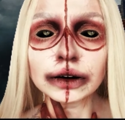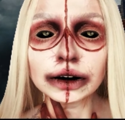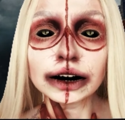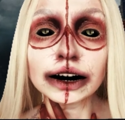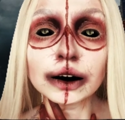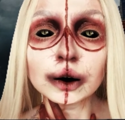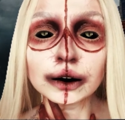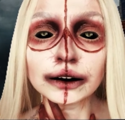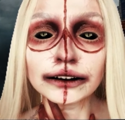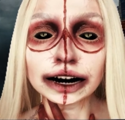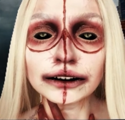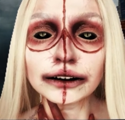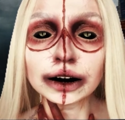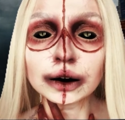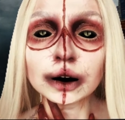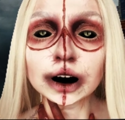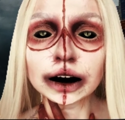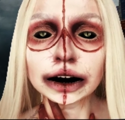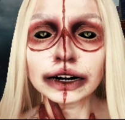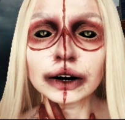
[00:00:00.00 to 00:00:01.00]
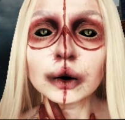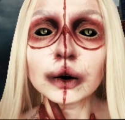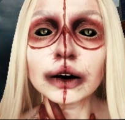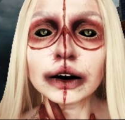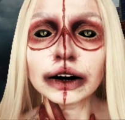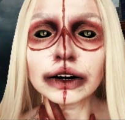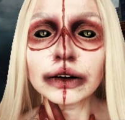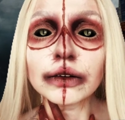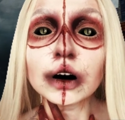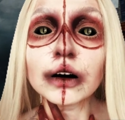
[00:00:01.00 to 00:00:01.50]
I remember once when I
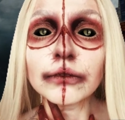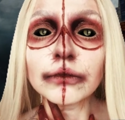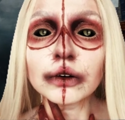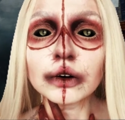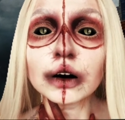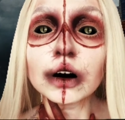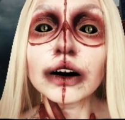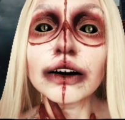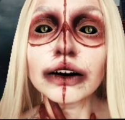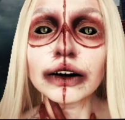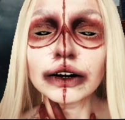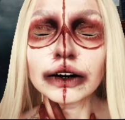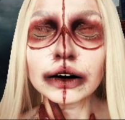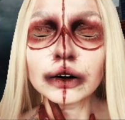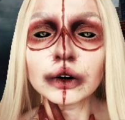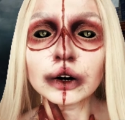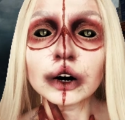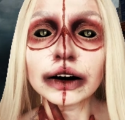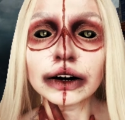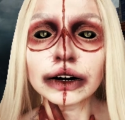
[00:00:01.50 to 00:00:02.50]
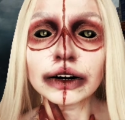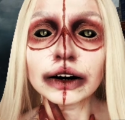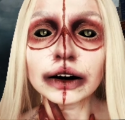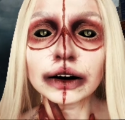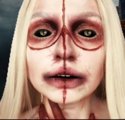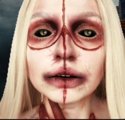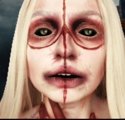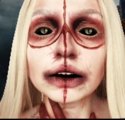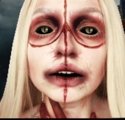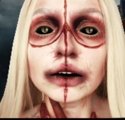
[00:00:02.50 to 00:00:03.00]
spilled a glass of juice on
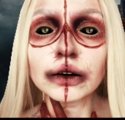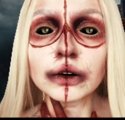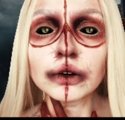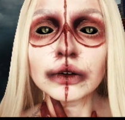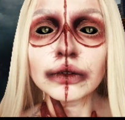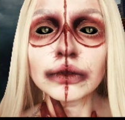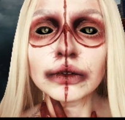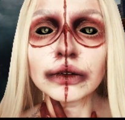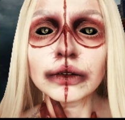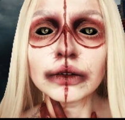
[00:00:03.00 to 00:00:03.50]
the couch.